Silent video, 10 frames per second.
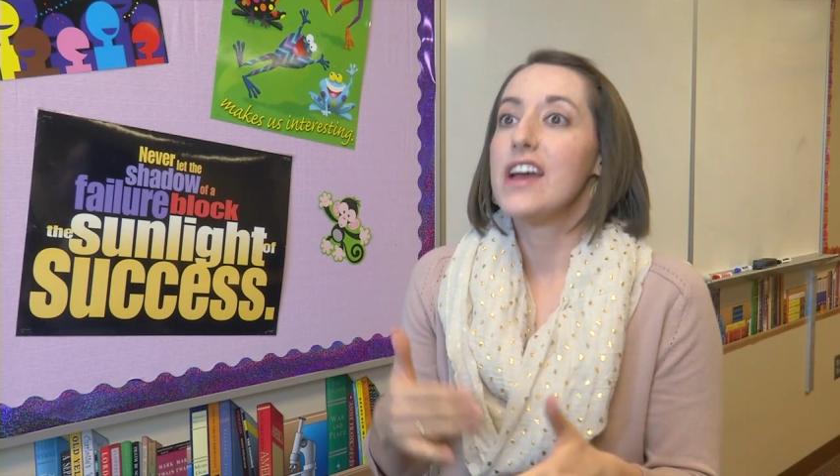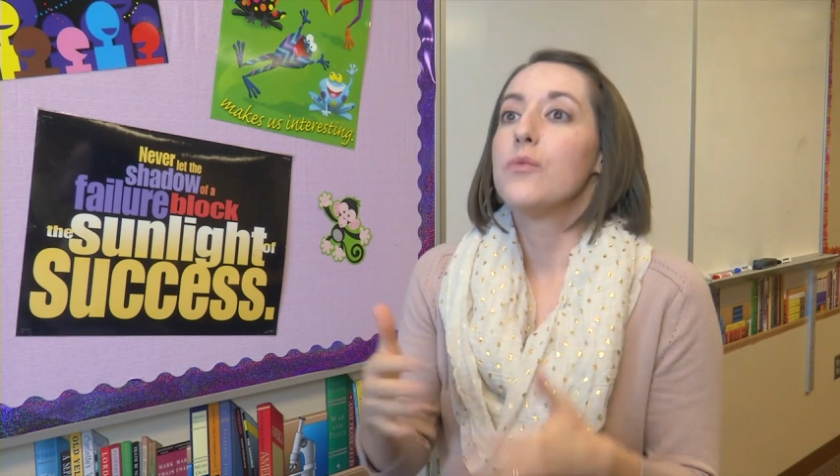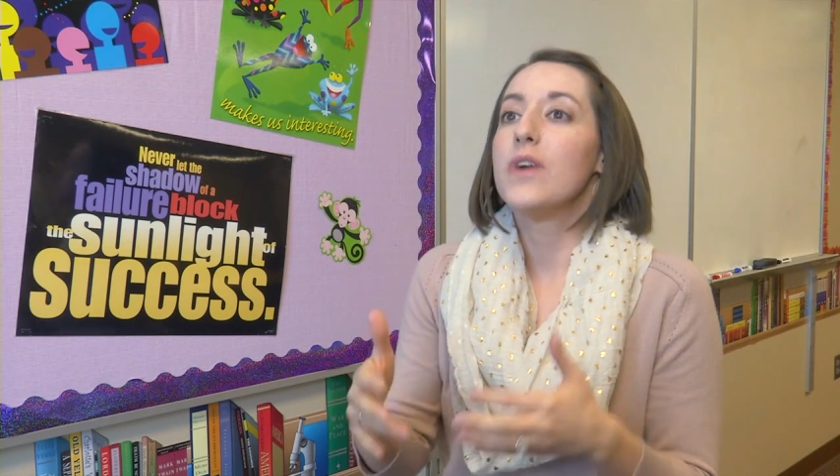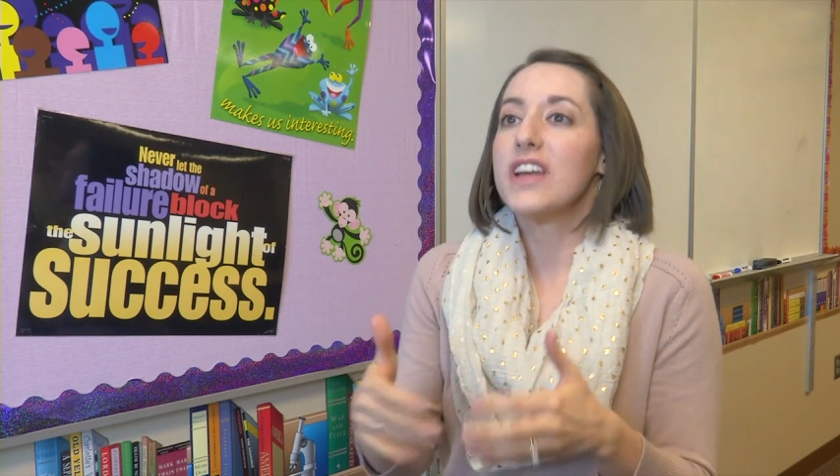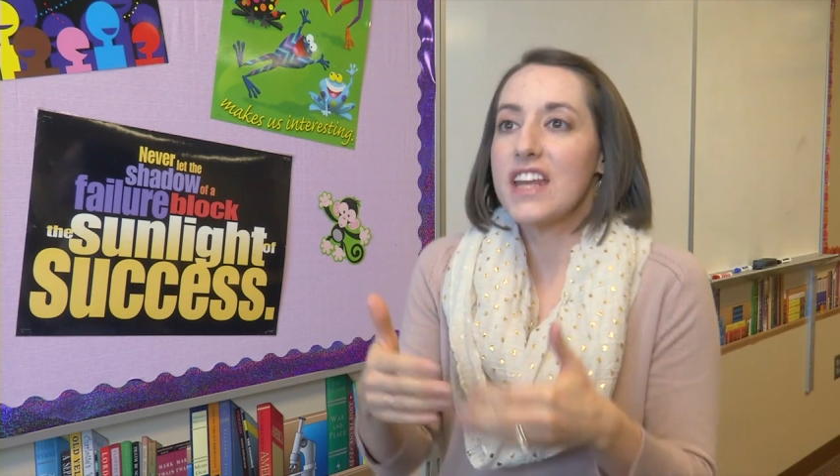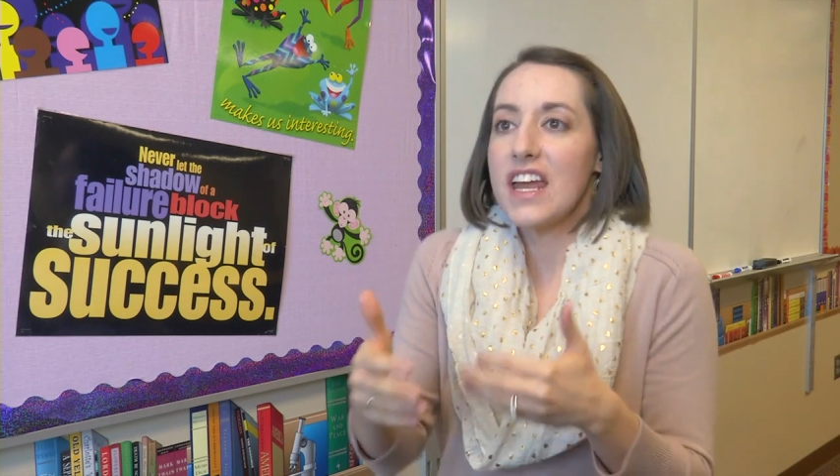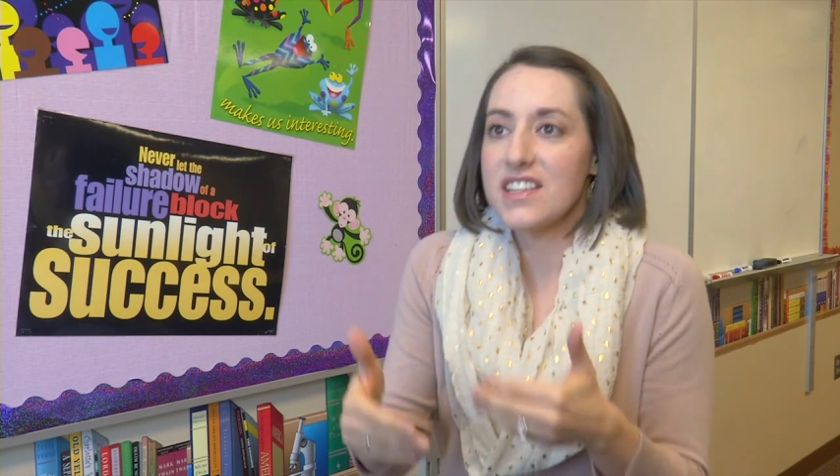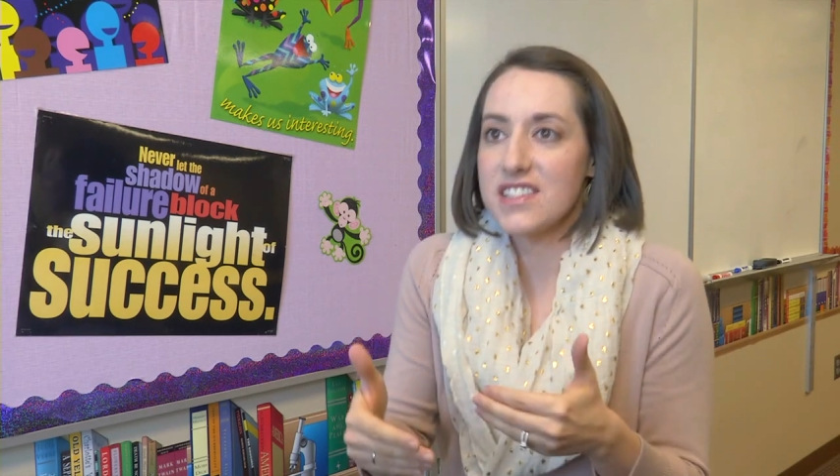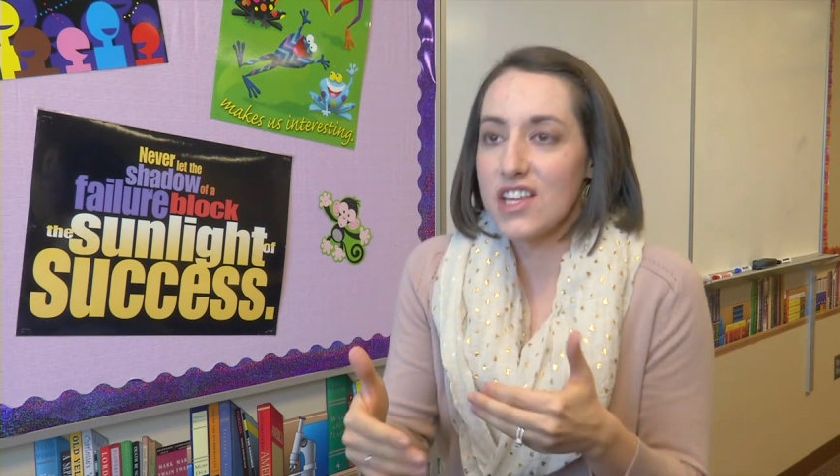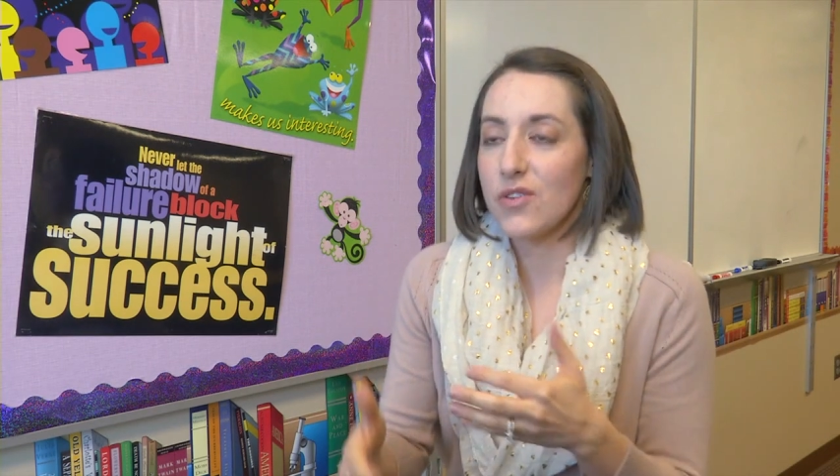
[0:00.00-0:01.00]
When can I
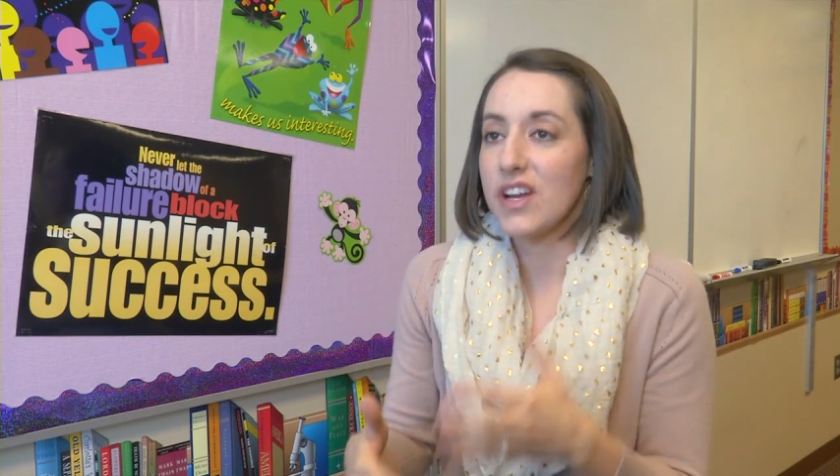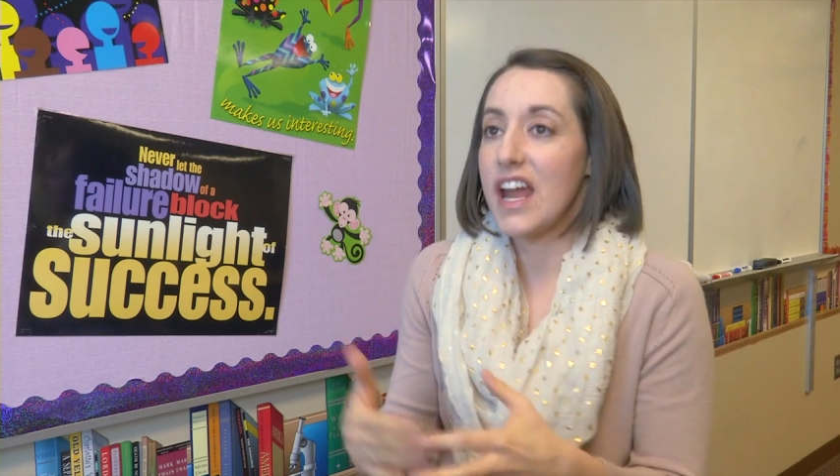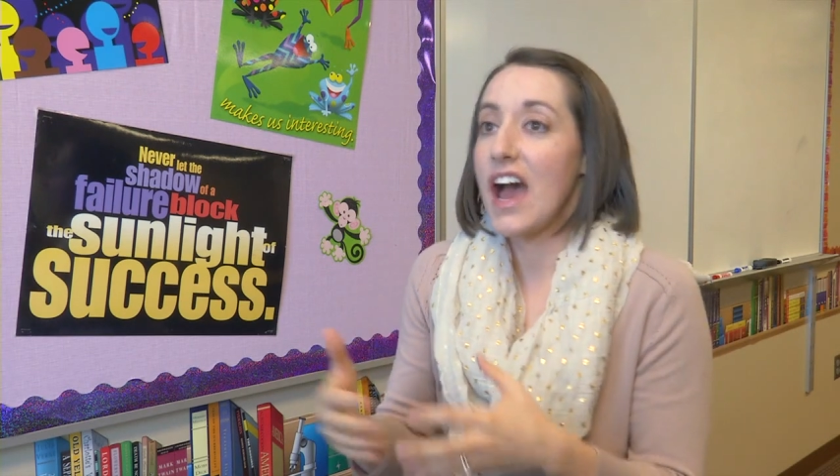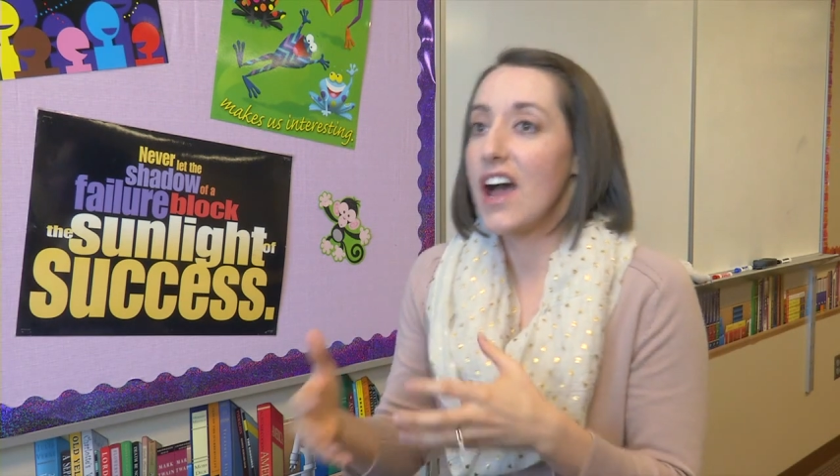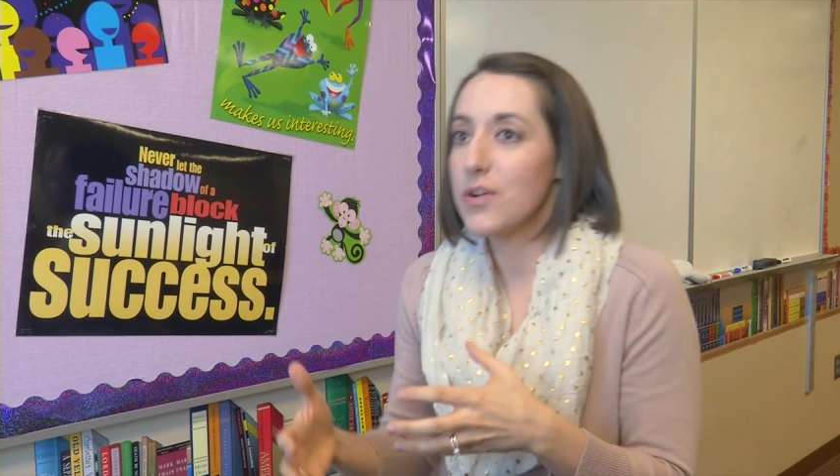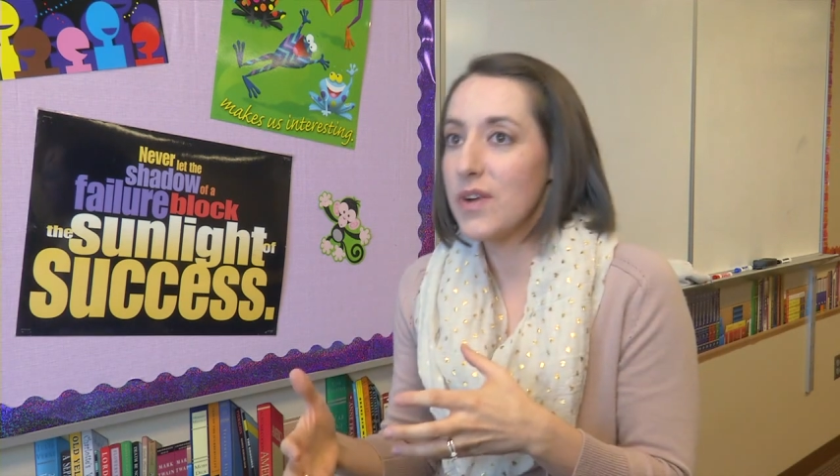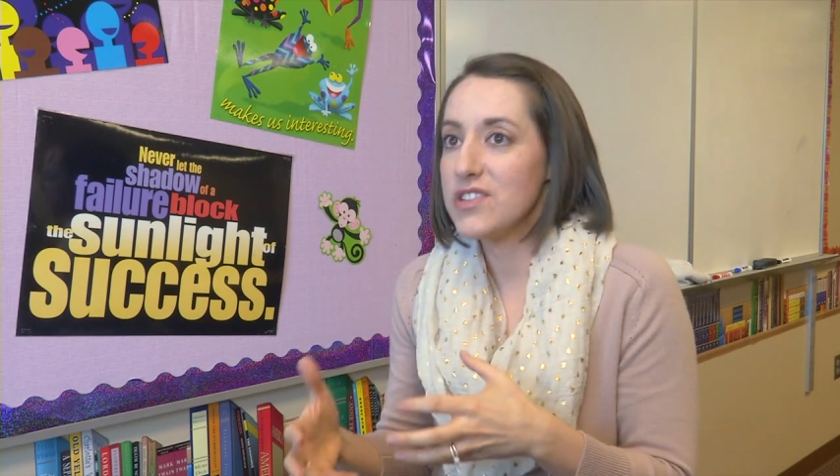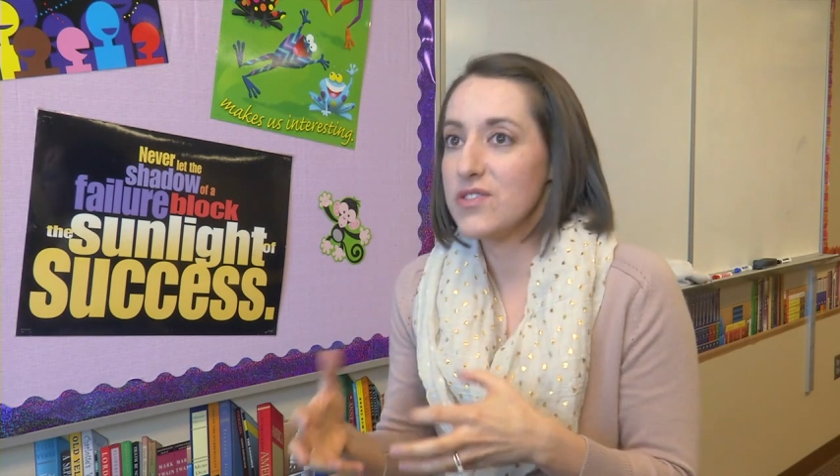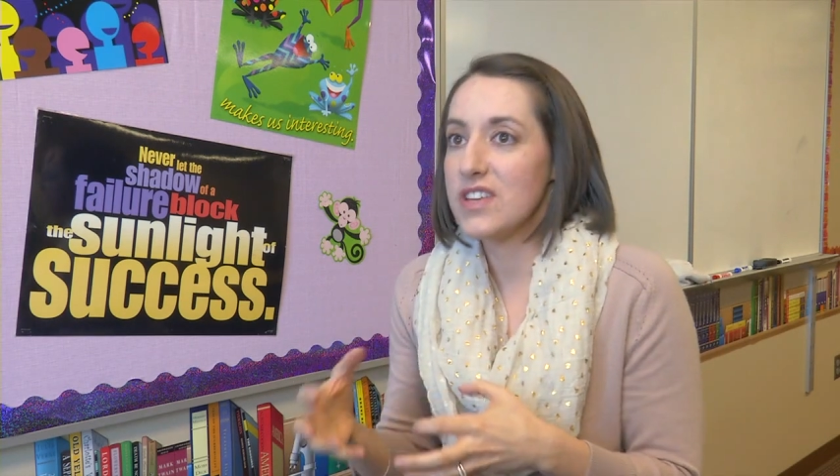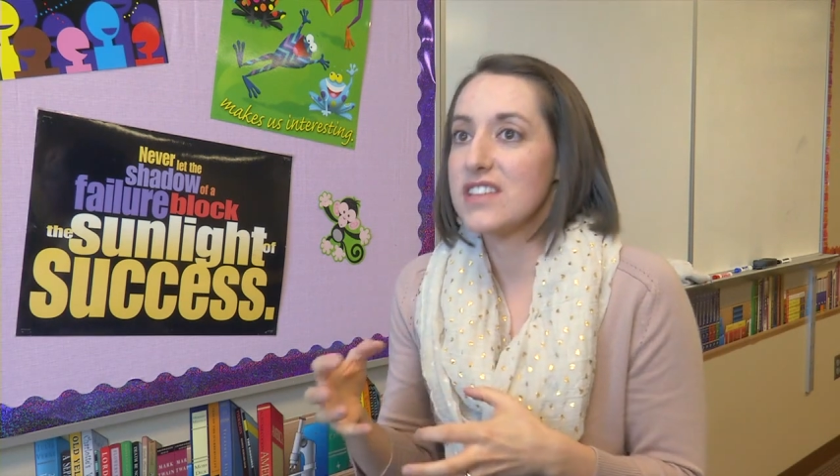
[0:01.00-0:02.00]
accelerate? How do I
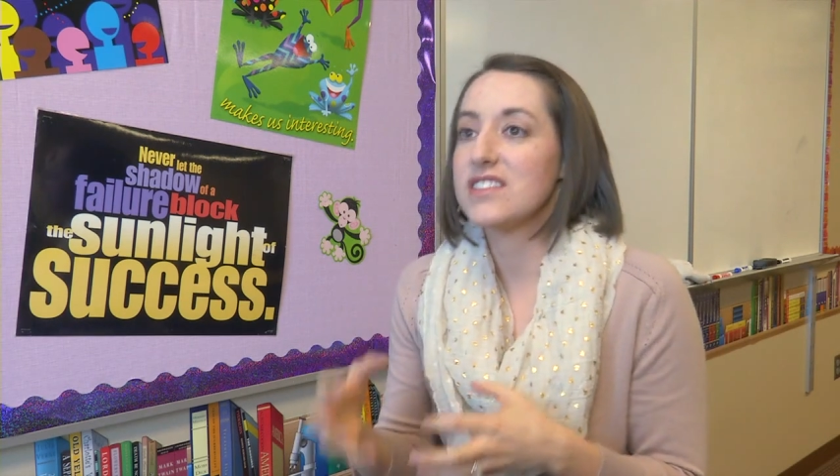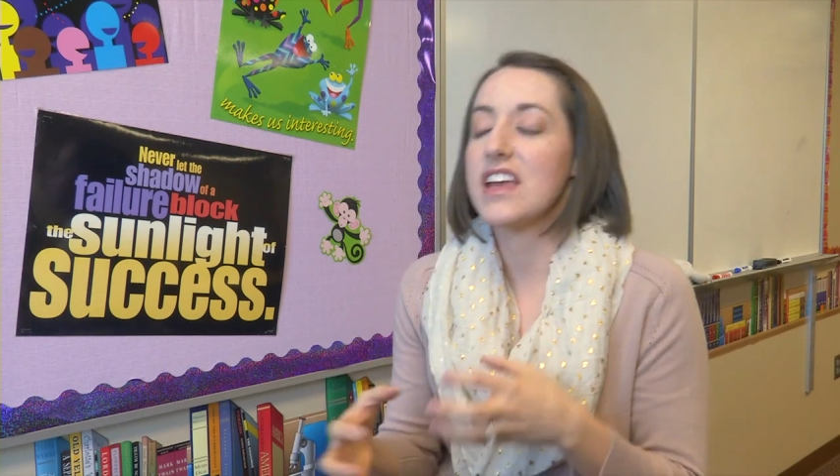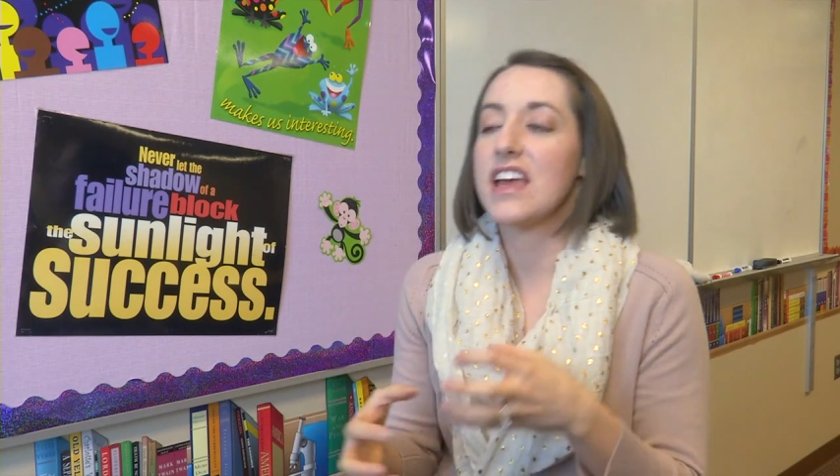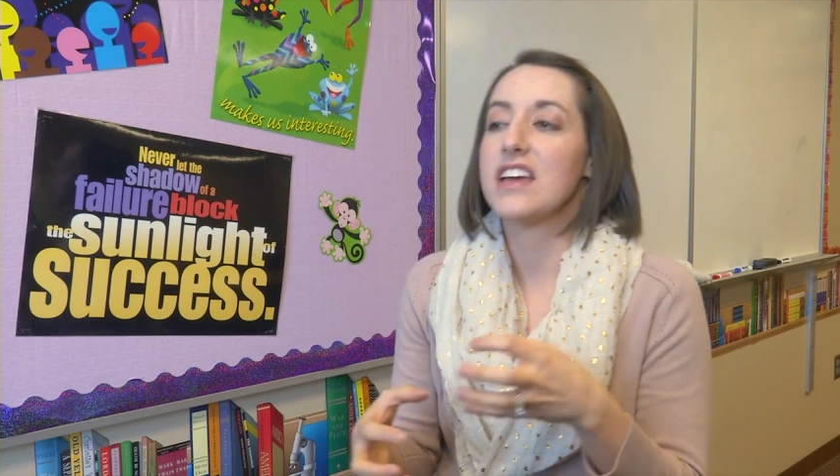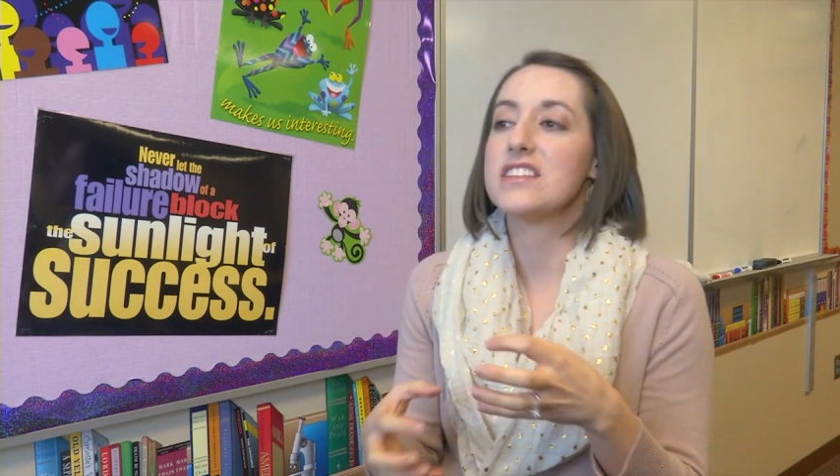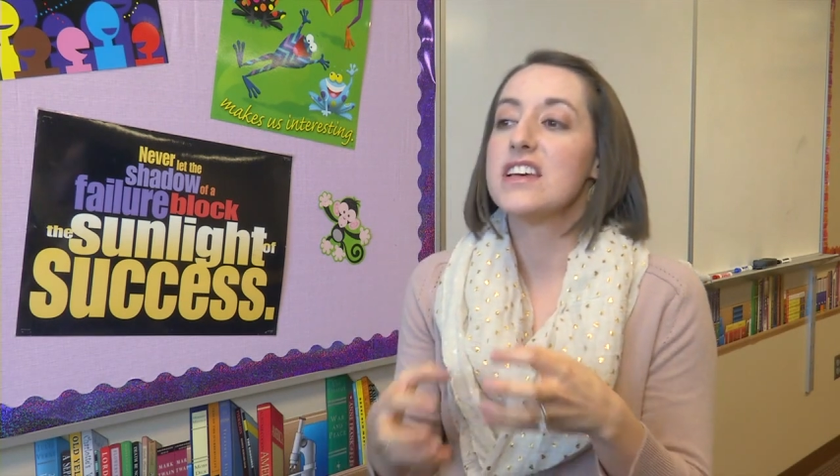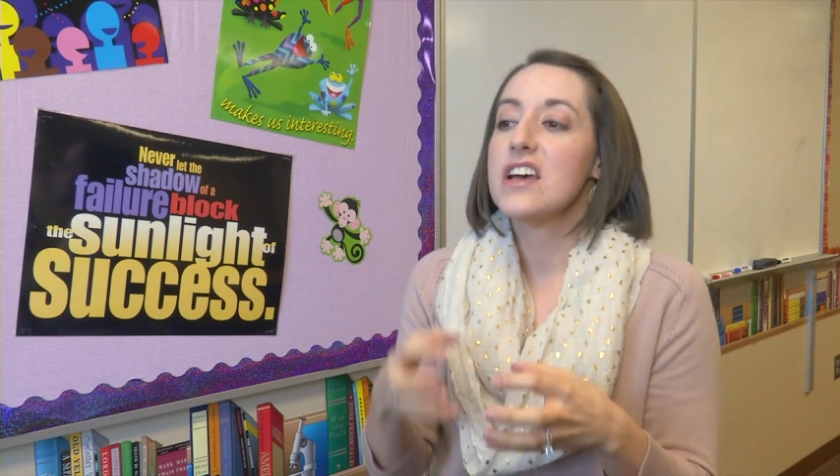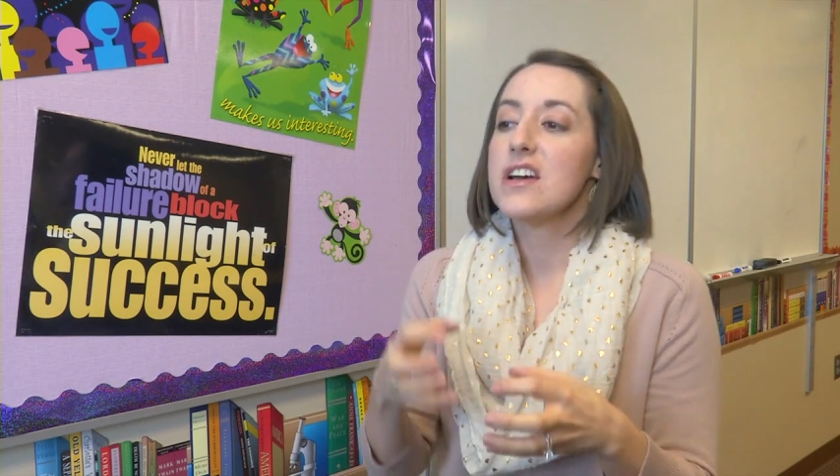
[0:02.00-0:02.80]
do this? And